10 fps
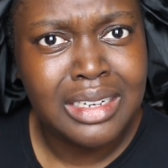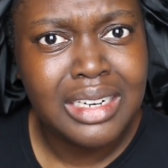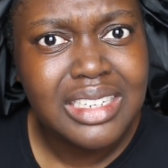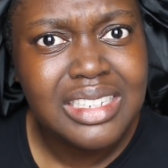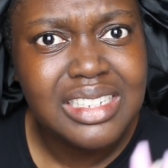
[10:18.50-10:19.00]

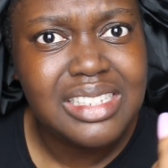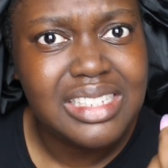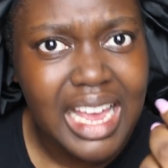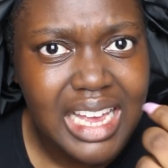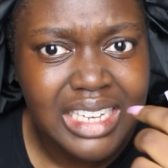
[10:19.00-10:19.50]
Goodness
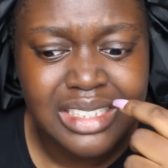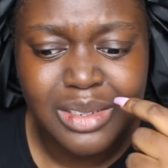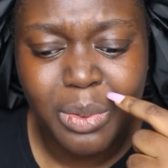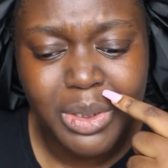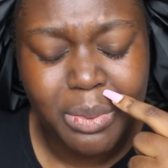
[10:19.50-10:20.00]
sakes,
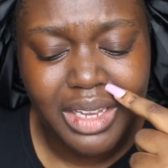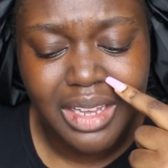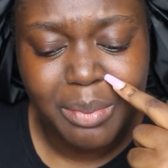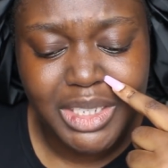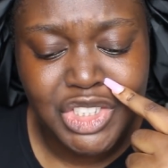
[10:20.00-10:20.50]
no wonder why
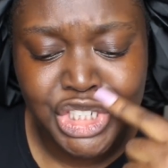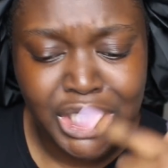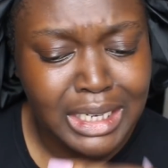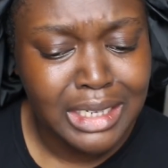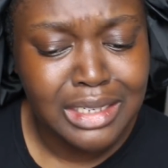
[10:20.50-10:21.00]
y'all be
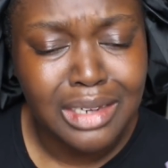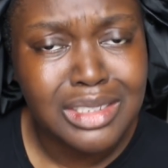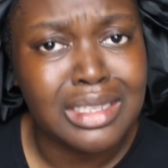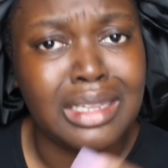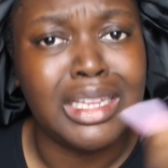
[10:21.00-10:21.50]
cheating. Y'all
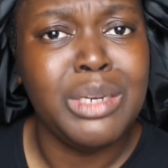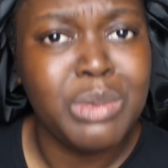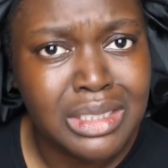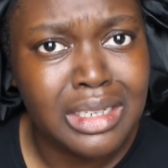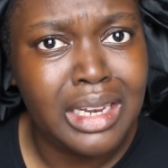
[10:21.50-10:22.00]
just leave
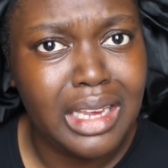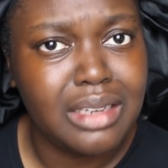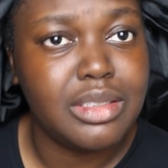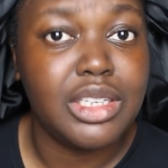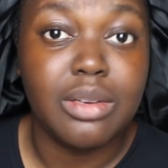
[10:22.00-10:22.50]
with your
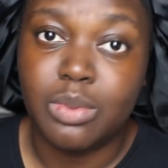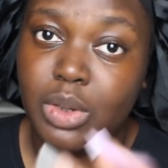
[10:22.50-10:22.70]
dick.